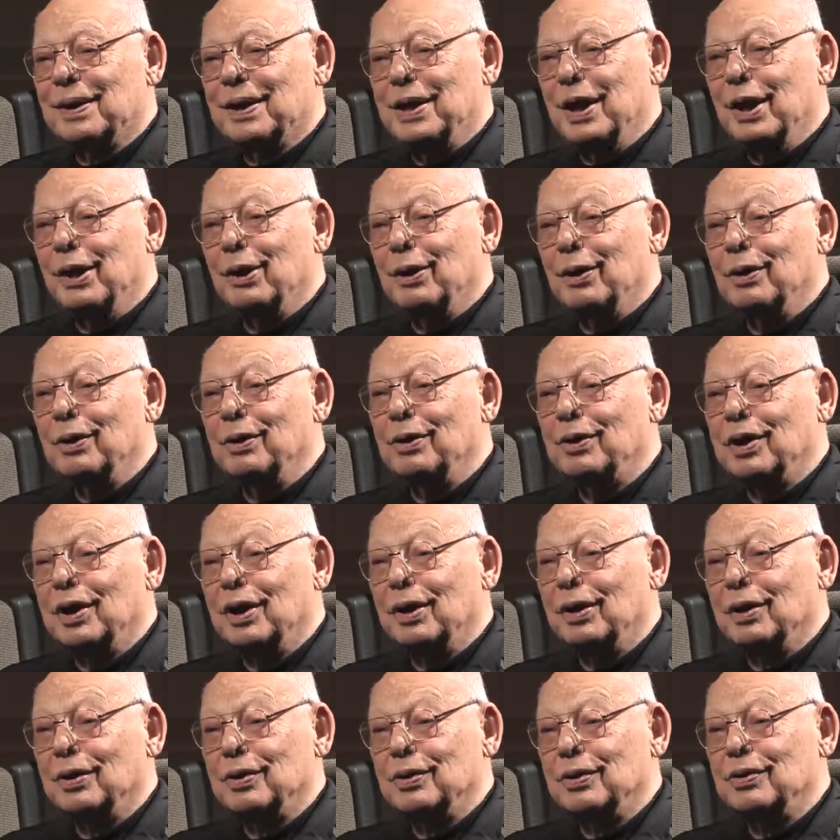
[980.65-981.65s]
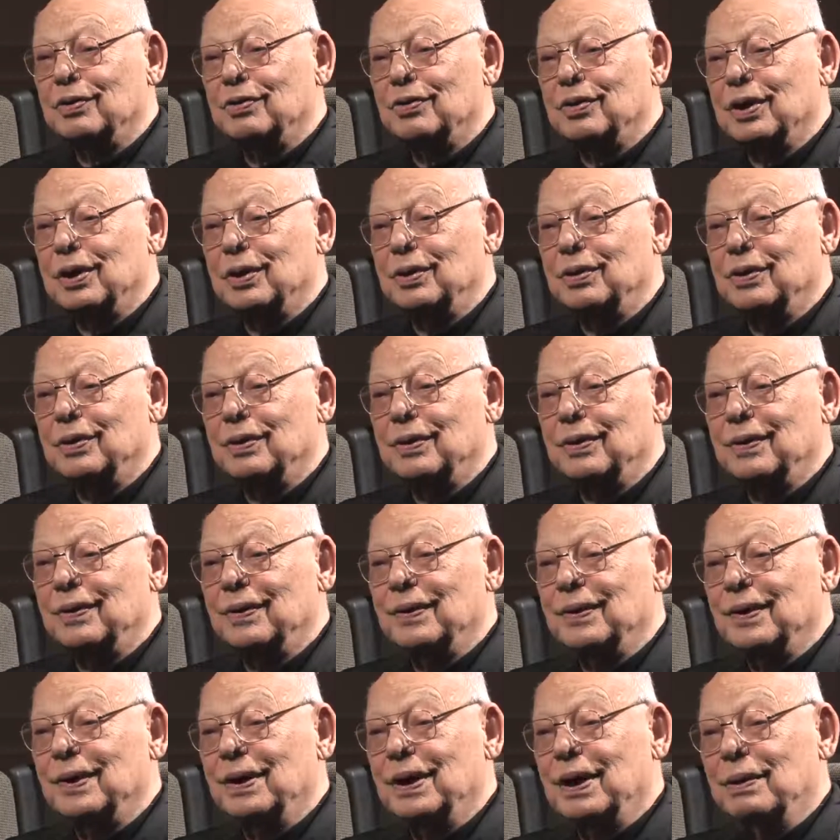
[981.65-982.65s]
counterintelligence agent.
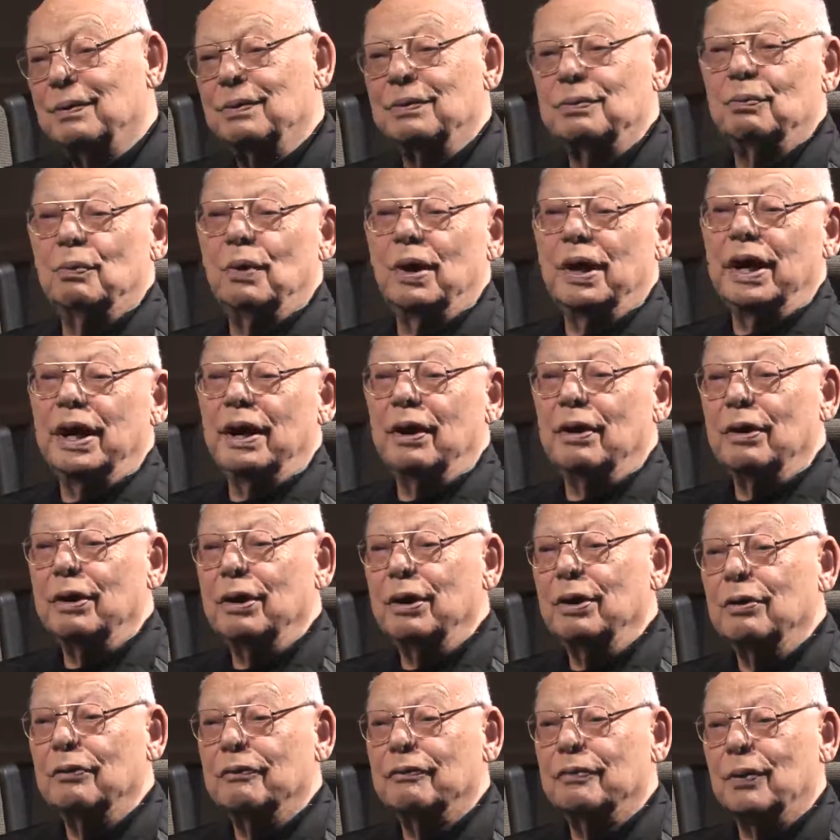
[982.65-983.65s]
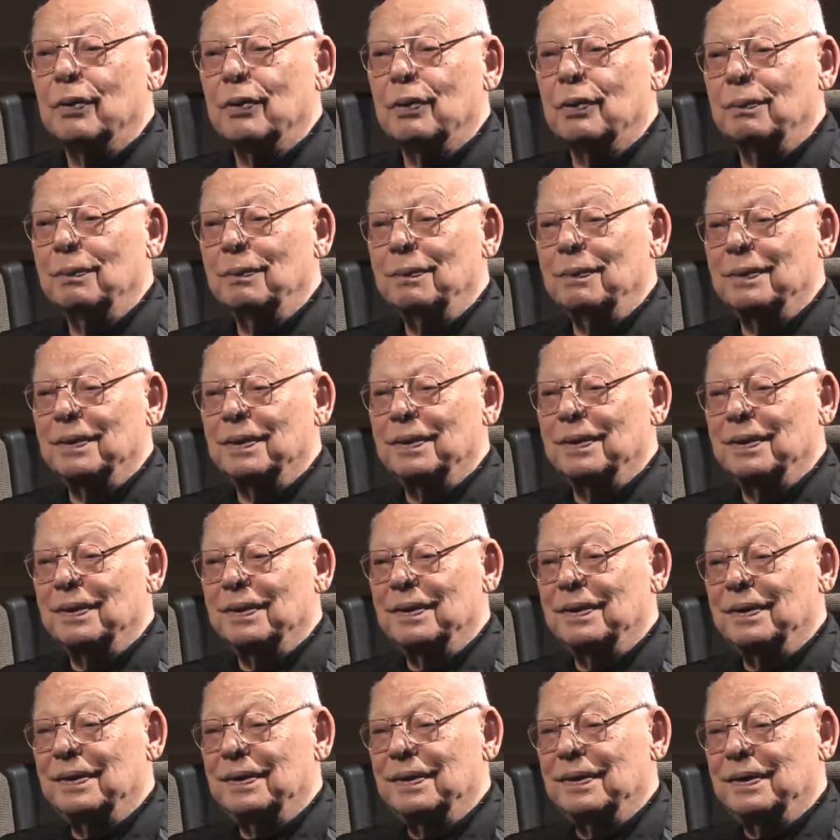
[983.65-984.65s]
I went out of uniform.
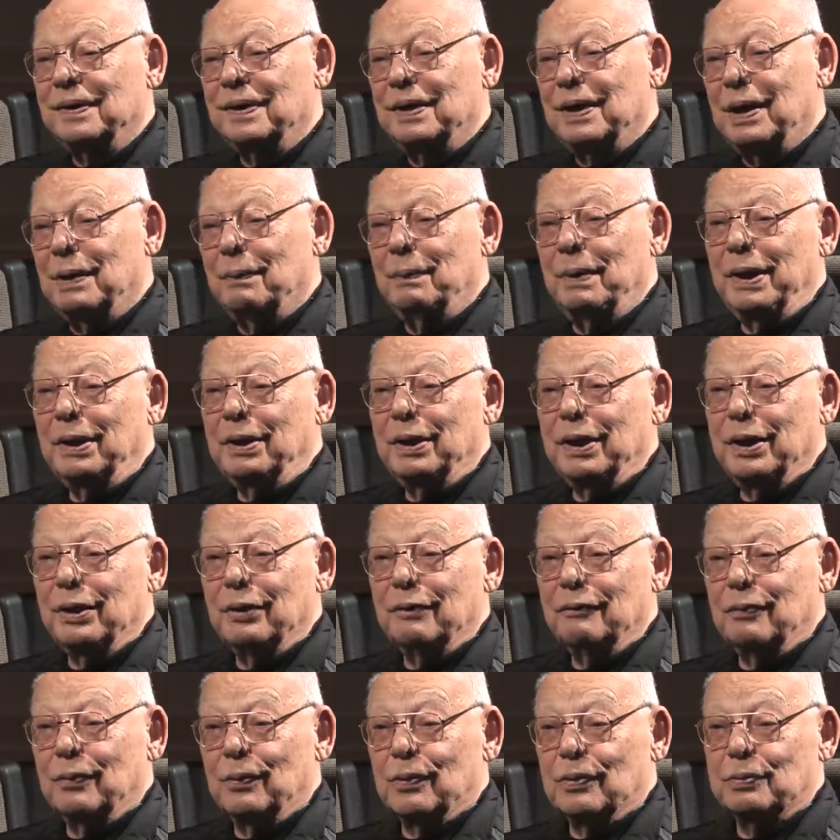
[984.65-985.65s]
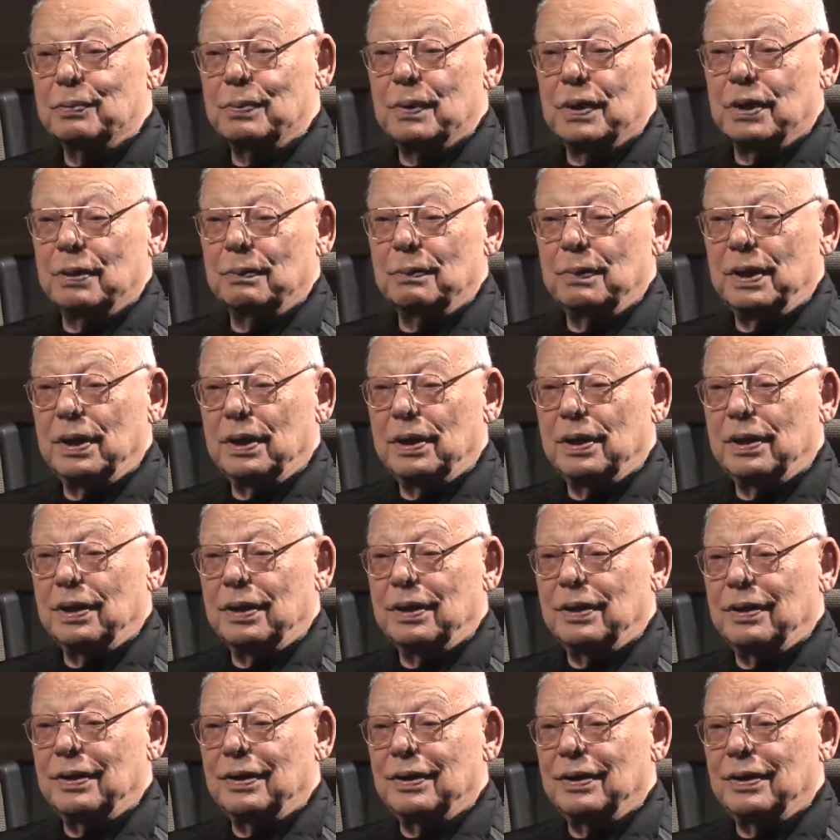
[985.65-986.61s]
I'm in the Air Force, but I'm not.